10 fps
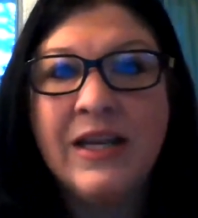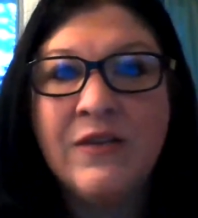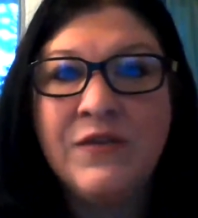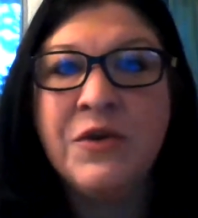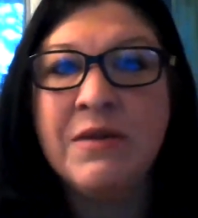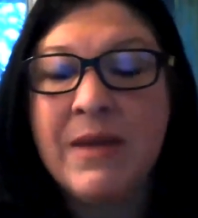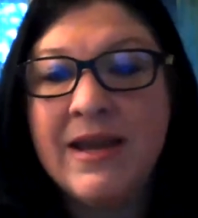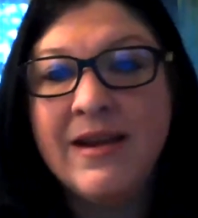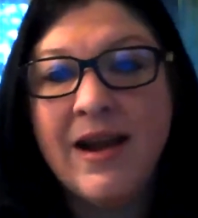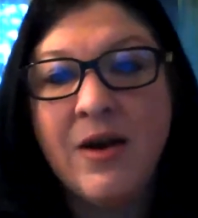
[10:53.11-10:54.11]
If you can make
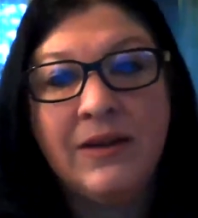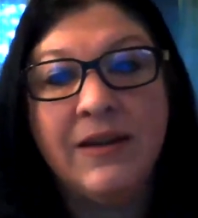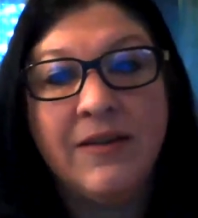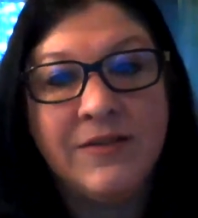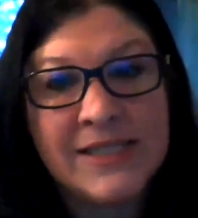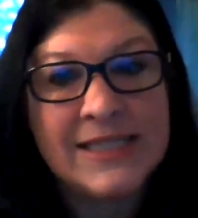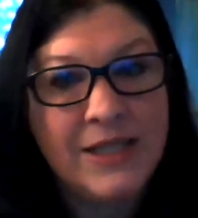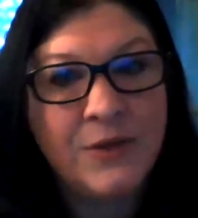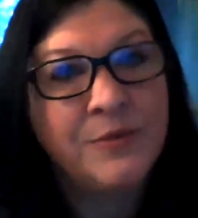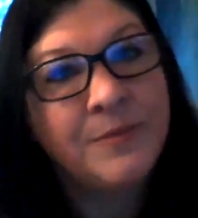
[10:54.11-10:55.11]
it out, we'd love to see
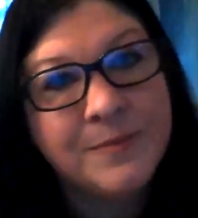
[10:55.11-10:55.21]
you.